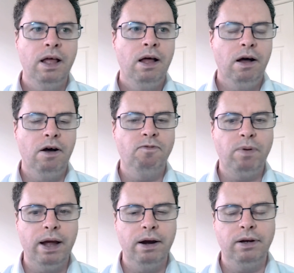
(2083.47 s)
of
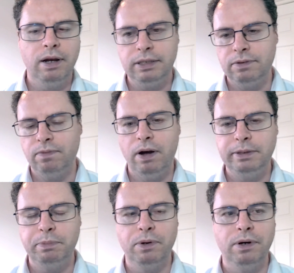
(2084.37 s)
player, the likes of
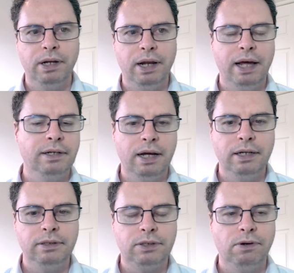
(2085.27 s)
Osborne and
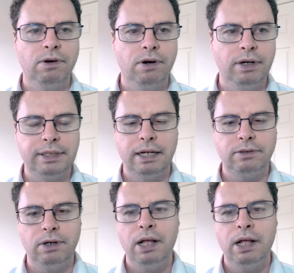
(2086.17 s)
Turner, etc.